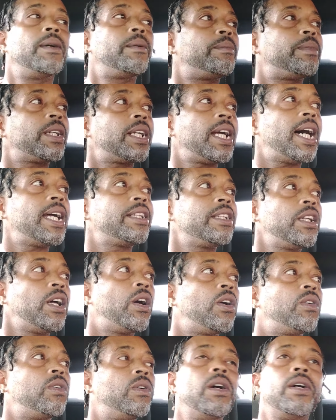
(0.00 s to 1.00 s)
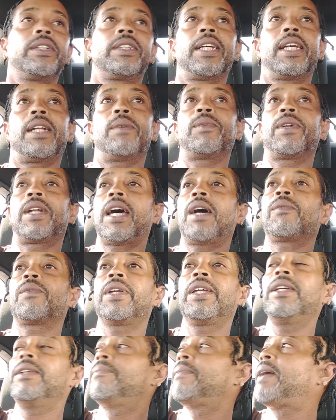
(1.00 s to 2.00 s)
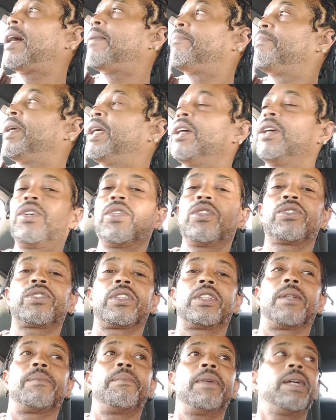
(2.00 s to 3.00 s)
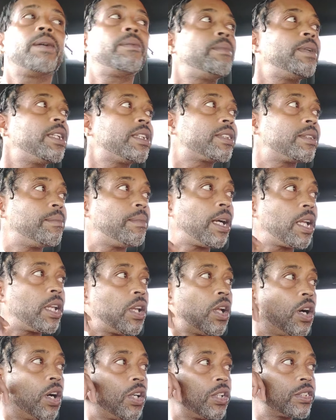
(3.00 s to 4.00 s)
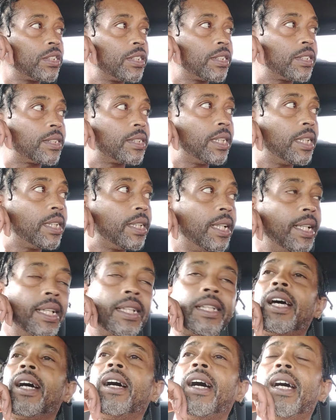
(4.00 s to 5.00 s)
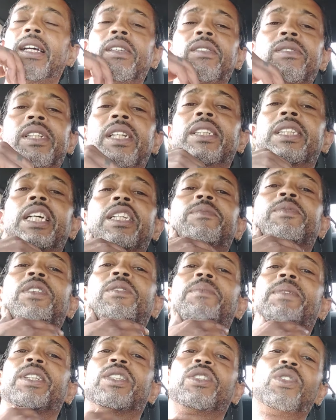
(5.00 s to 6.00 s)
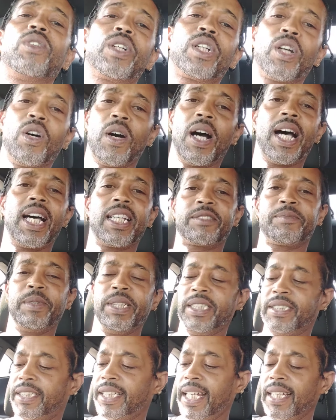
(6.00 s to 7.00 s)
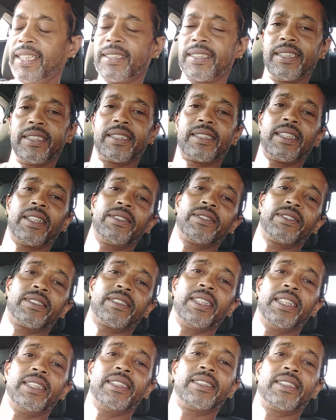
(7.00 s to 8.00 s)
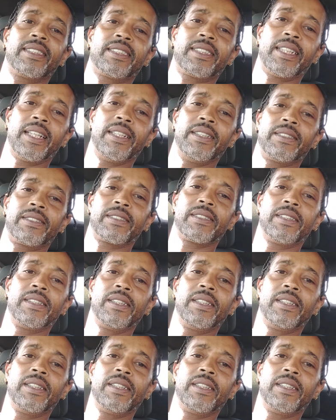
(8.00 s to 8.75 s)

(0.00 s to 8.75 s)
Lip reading: But I know that when I read my bills and amendments and my laws and shit, I don't think they're supposed to be doing no high-speed chasing in certain cities and states.